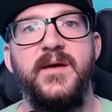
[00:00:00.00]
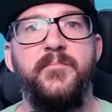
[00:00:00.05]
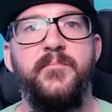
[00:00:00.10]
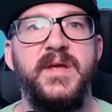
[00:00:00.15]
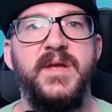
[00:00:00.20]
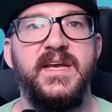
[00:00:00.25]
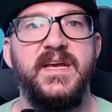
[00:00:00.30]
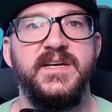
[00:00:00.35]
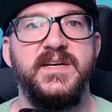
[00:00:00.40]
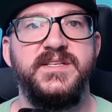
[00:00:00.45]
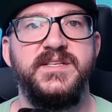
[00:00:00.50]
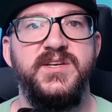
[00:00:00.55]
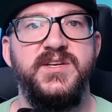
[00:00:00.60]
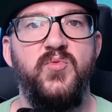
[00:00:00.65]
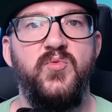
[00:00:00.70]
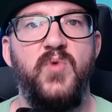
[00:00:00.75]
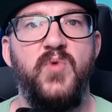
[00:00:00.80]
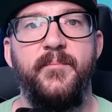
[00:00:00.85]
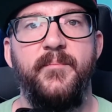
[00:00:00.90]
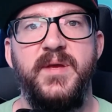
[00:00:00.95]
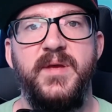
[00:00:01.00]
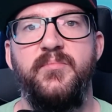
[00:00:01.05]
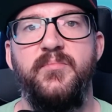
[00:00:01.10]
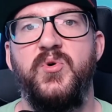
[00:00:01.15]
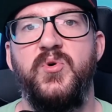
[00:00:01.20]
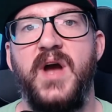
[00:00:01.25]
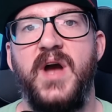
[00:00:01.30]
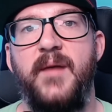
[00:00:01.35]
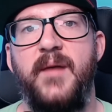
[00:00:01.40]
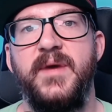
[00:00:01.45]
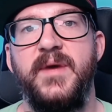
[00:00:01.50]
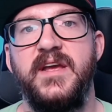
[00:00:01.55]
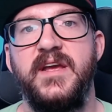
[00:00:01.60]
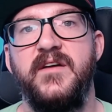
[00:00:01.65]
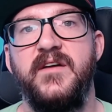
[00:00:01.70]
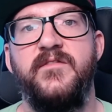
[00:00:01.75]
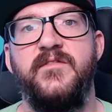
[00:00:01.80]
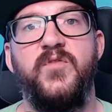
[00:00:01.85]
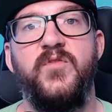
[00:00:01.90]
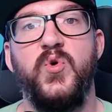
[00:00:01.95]
because you want people
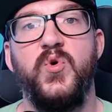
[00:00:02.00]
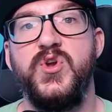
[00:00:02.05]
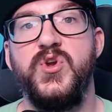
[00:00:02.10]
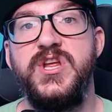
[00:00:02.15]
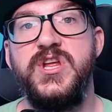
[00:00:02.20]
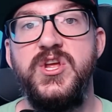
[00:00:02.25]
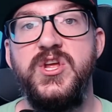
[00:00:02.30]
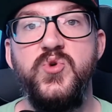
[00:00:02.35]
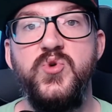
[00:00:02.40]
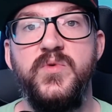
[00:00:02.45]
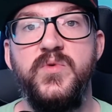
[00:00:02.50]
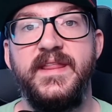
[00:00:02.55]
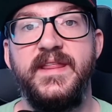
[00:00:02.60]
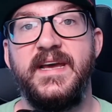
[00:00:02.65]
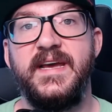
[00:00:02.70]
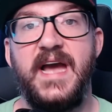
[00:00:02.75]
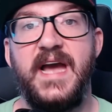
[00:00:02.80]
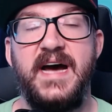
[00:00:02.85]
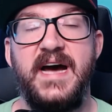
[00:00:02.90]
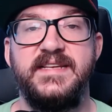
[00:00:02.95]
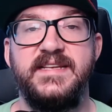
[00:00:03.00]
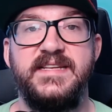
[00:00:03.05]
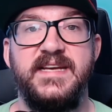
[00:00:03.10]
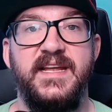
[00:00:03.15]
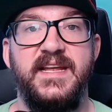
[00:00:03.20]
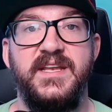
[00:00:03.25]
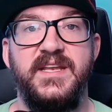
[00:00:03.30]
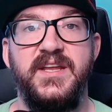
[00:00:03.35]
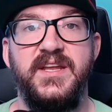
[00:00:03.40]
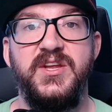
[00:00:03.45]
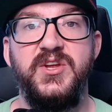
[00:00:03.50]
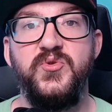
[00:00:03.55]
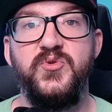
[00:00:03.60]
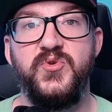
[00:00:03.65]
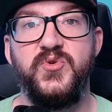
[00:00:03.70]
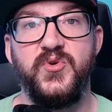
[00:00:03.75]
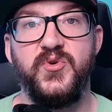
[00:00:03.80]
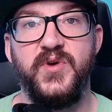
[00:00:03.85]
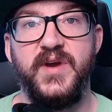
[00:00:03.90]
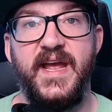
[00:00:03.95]
coming for you and the content you
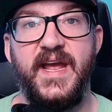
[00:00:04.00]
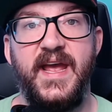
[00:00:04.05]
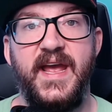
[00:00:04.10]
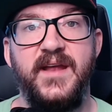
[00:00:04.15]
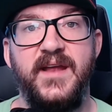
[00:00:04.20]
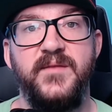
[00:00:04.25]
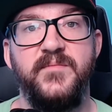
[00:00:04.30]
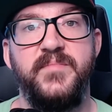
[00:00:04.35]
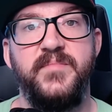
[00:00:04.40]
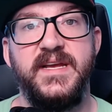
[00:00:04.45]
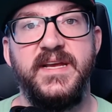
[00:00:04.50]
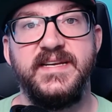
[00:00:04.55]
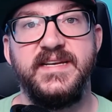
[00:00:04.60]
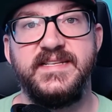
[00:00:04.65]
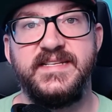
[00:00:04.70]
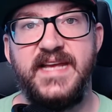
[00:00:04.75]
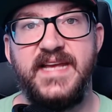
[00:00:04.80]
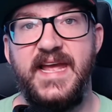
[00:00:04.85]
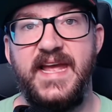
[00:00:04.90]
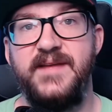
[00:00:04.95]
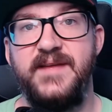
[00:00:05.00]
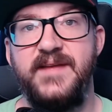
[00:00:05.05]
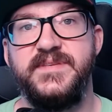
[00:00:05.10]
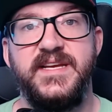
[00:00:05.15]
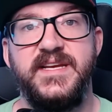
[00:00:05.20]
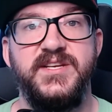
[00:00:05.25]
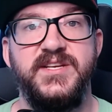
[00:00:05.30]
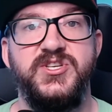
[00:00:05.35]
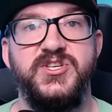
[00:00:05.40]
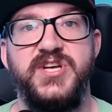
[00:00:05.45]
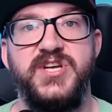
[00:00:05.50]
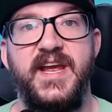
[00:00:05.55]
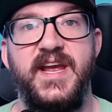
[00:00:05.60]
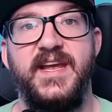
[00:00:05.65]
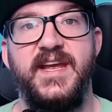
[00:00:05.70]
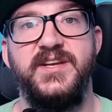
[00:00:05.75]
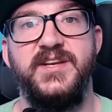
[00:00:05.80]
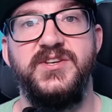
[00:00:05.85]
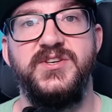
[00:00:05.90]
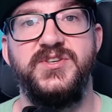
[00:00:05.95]
create, because games can
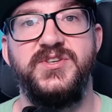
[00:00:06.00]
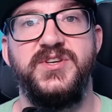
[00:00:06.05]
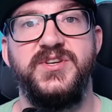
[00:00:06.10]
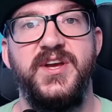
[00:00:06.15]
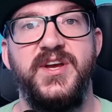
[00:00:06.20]
change.